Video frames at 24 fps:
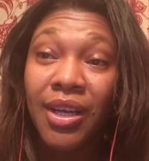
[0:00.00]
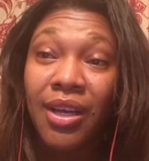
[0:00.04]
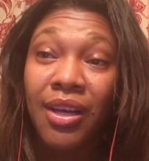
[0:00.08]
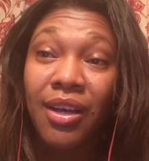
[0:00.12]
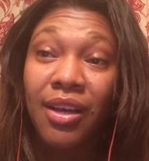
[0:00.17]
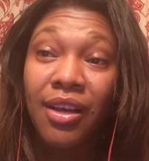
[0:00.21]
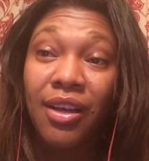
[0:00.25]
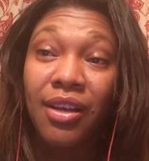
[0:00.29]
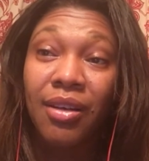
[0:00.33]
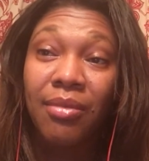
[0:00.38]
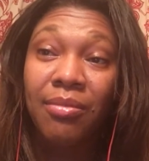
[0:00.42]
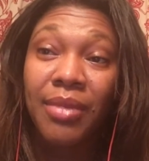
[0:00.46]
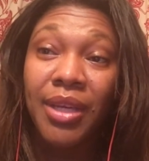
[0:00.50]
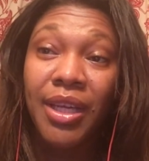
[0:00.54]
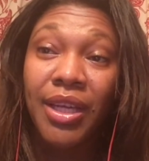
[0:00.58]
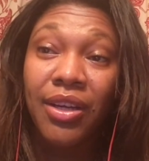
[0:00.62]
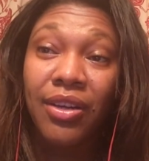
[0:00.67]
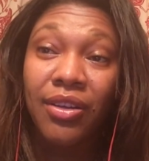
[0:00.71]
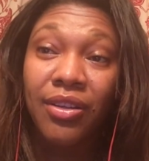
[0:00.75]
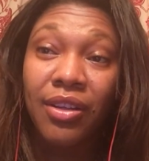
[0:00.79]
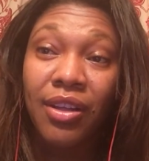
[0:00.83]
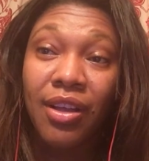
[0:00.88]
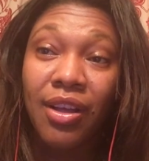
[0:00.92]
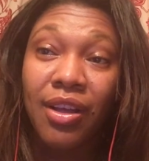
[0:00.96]
Um,
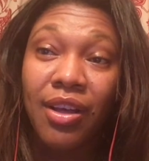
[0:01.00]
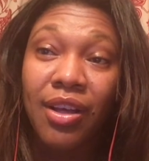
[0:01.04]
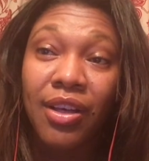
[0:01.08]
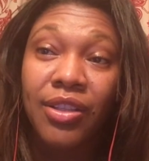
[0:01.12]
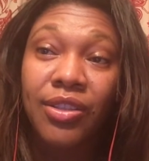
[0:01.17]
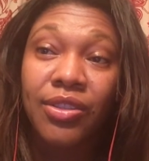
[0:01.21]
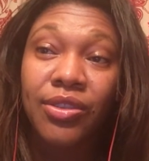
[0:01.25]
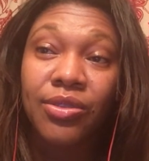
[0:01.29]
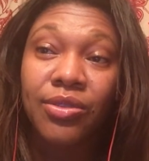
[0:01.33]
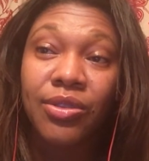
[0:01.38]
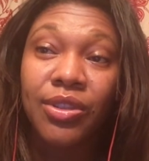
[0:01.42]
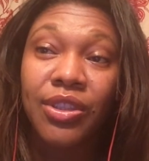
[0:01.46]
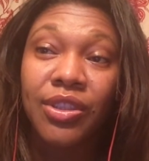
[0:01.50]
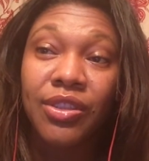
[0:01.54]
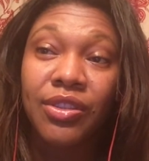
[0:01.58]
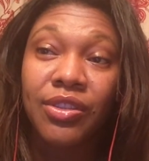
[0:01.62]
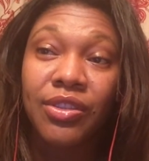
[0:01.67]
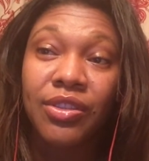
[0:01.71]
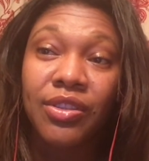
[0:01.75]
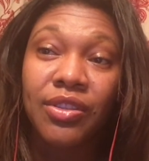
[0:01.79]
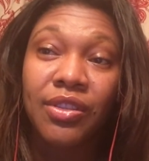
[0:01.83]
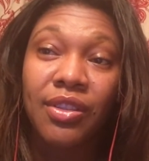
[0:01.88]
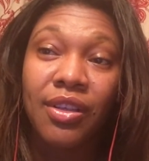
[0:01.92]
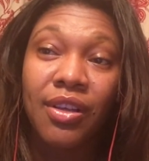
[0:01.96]
hair loss or
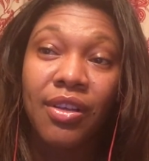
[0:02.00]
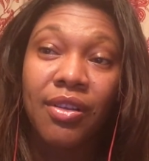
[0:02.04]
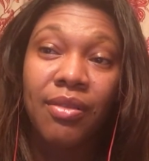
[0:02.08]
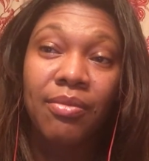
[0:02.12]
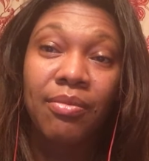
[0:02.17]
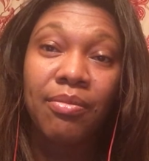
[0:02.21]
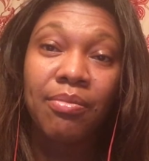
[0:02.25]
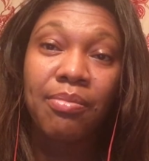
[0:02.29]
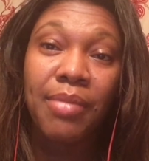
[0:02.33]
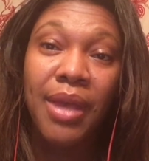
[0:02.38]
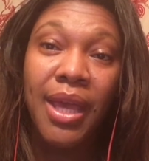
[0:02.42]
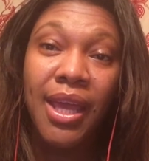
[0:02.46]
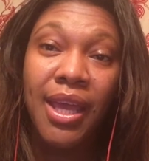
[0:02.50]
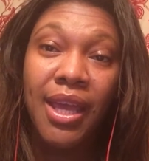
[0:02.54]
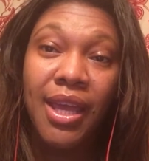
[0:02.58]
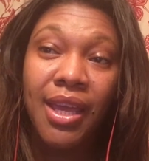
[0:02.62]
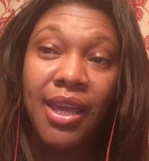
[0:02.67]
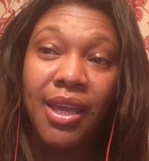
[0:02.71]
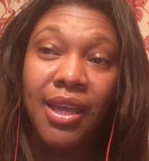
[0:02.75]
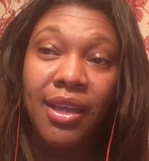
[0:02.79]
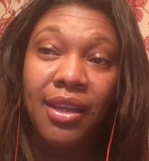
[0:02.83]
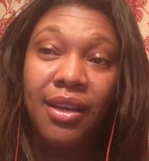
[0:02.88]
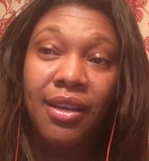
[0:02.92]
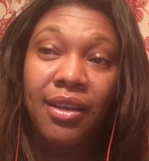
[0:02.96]
just um,
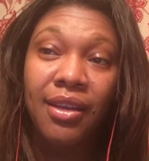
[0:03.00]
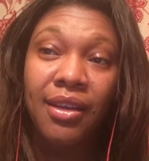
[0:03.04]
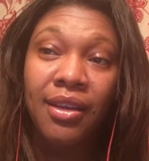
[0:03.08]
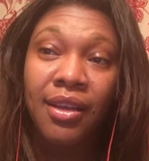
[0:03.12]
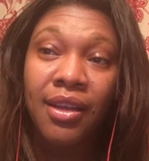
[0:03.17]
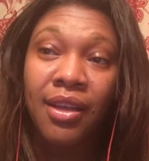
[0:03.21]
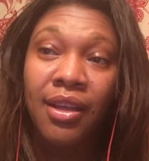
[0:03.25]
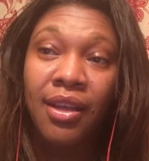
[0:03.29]
pain